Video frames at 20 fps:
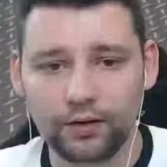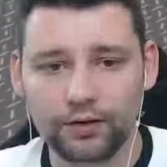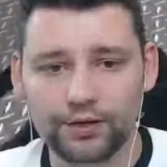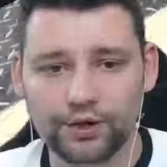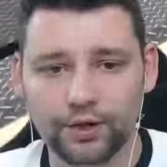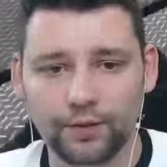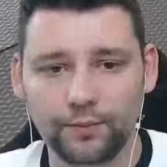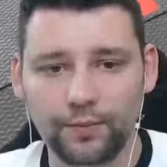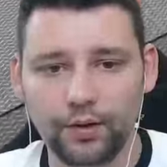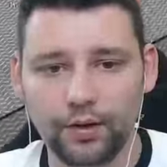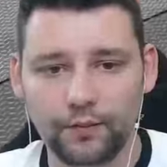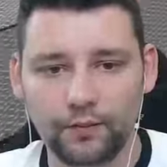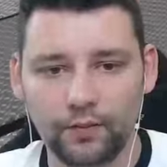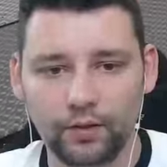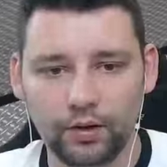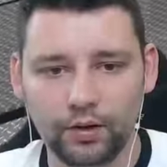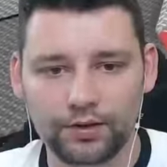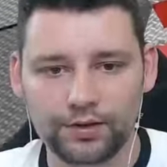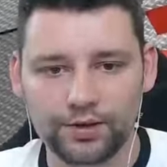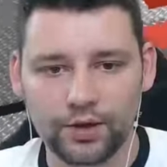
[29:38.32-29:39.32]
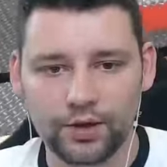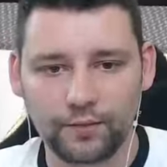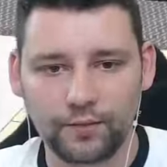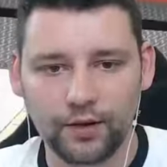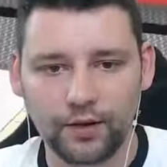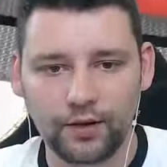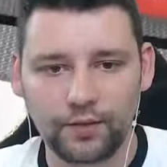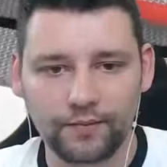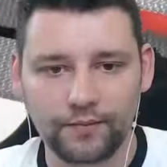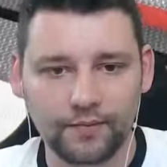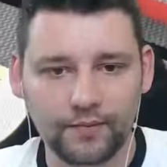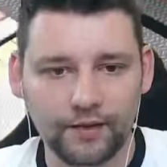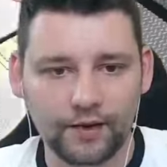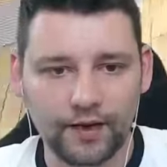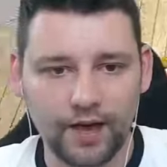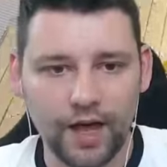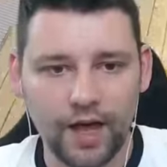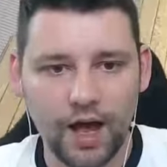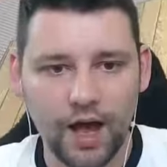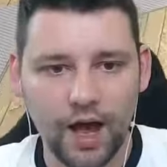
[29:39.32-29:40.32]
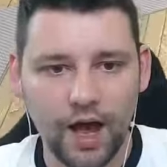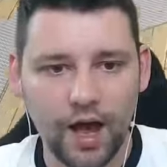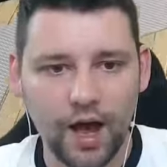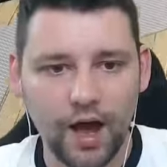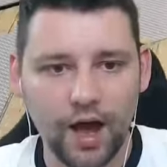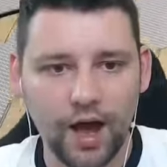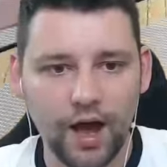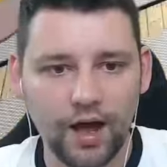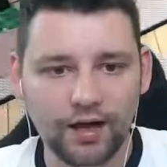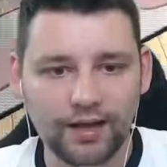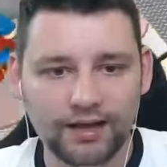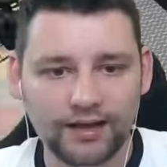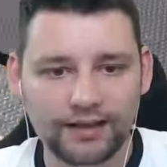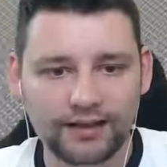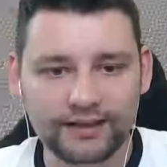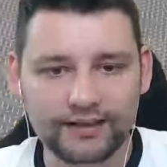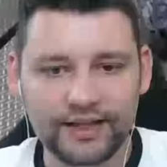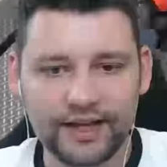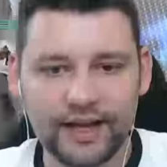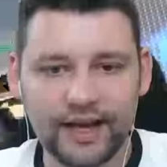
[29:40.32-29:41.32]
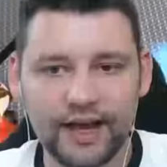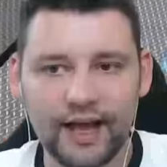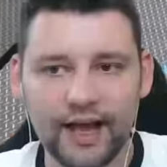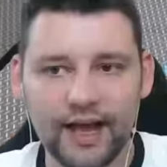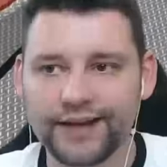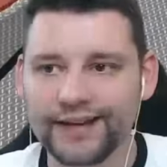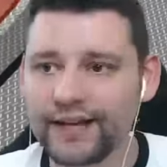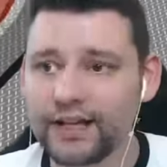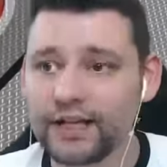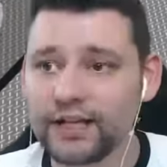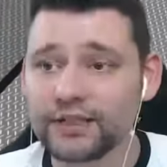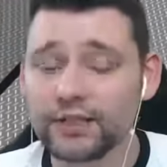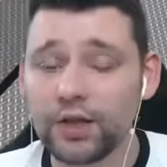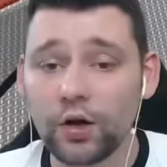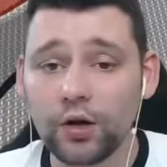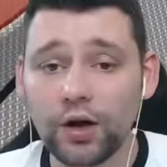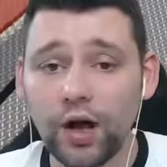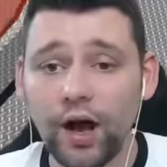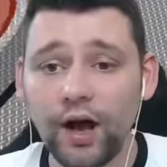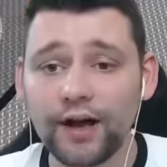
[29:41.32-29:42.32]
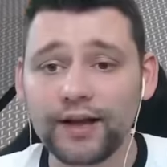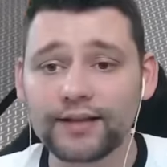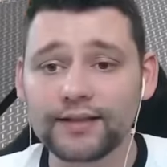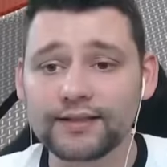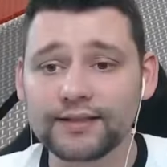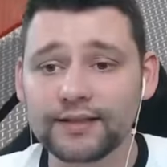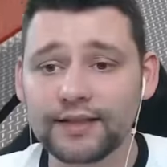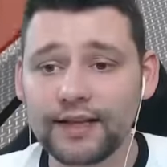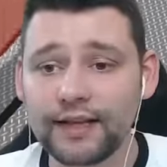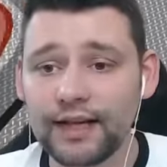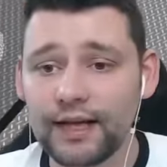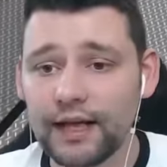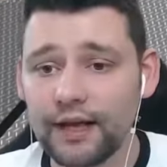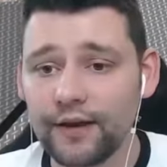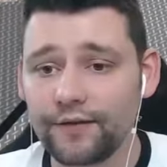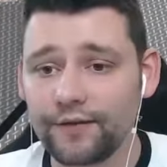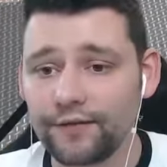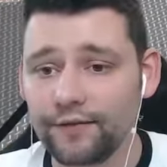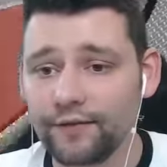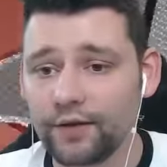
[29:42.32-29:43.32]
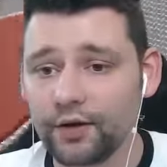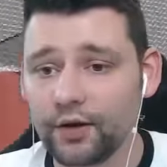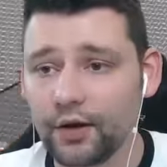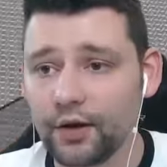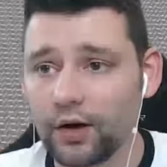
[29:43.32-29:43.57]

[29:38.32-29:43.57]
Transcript: Jump up. Jump up. Ah, yeah. So, guys, if